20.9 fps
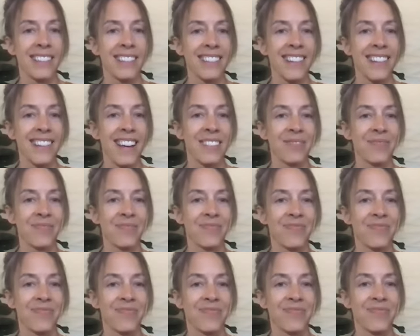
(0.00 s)
Yeah.
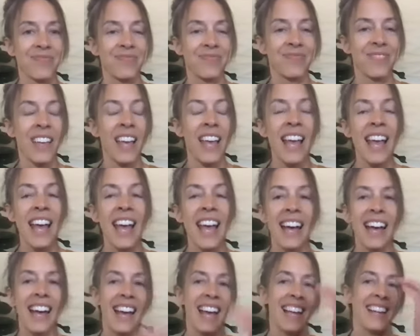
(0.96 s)

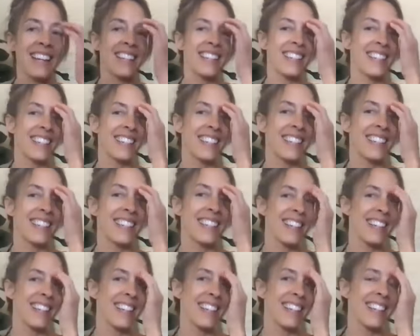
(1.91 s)
And
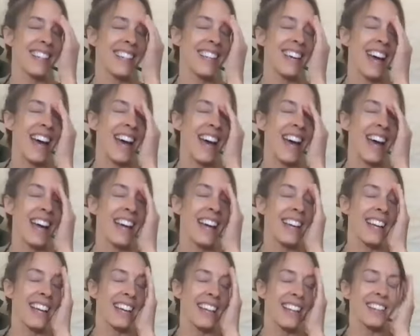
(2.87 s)
yeah,
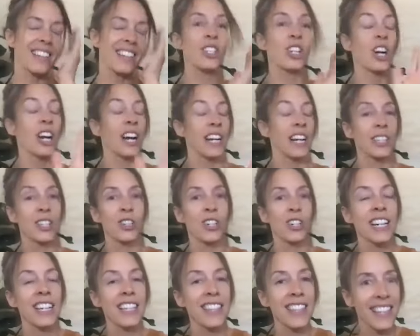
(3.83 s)
sorry, is there
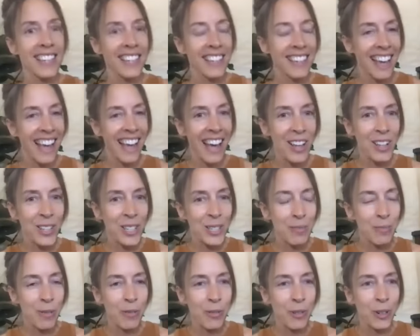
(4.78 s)
anything else
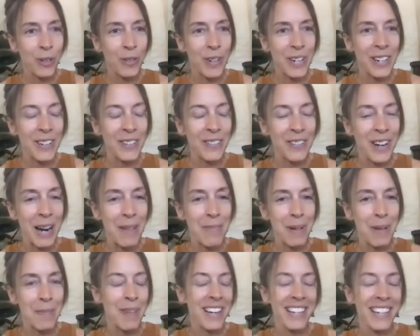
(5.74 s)
before we wrap
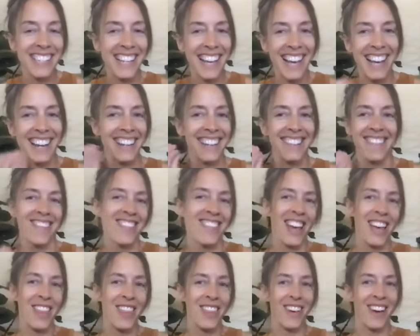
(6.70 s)
up? I just had
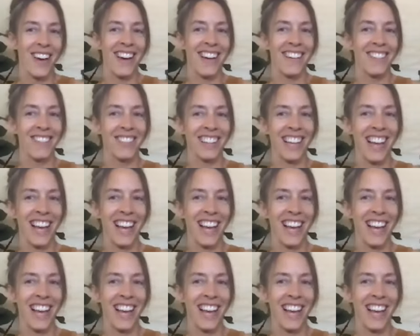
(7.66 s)
a thought, kind